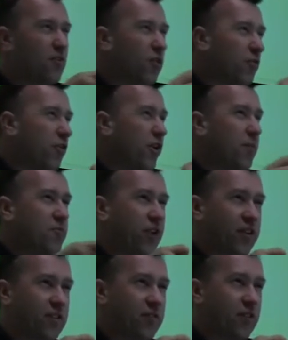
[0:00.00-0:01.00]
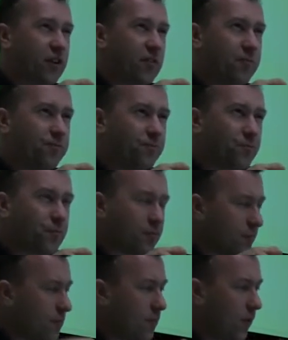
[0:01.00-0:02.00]
Not very objective though.
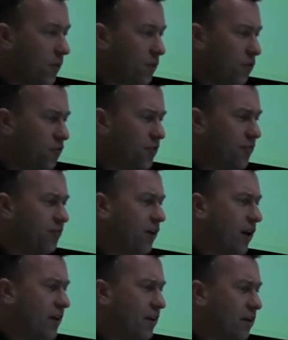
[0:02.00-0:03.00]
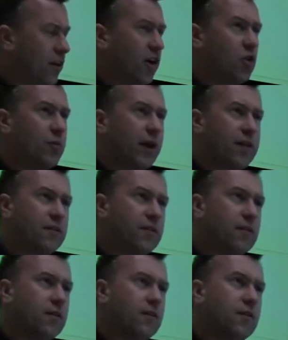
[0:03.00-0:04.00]
You can also define a Cobit
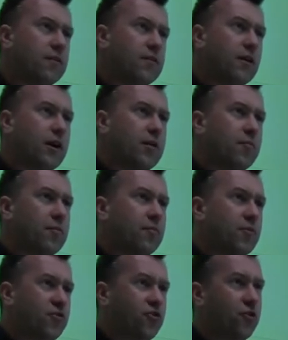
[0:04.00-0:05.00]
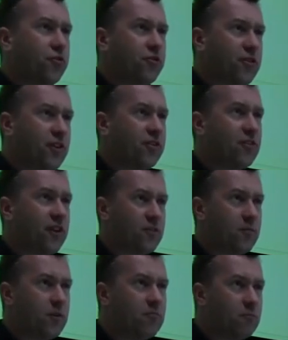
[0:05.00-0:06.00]
type maturity
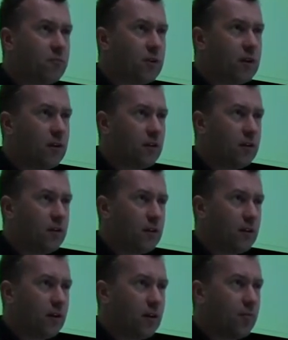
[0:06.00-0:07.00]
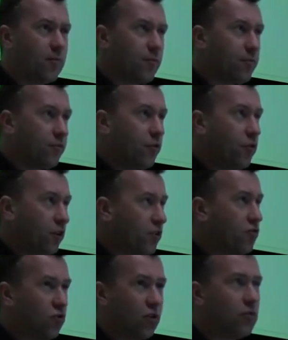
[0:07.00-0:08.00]
assessment um, for a
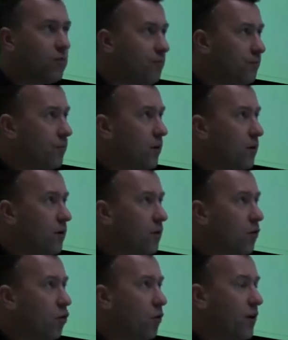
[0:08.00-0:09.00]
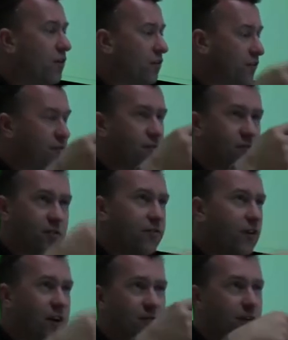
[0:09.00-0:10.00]
control, or we can def
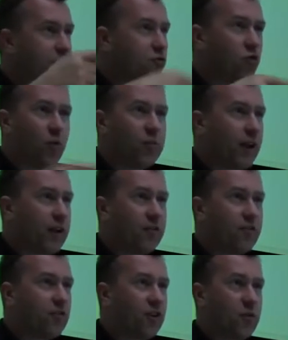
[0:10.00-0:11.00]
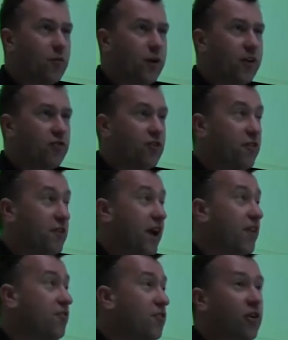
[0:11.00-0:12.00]
define various drop downs as we wish, you know,
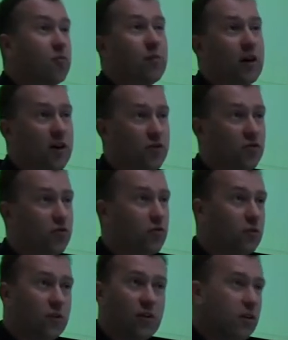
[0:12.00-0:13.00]
yes, no, partial,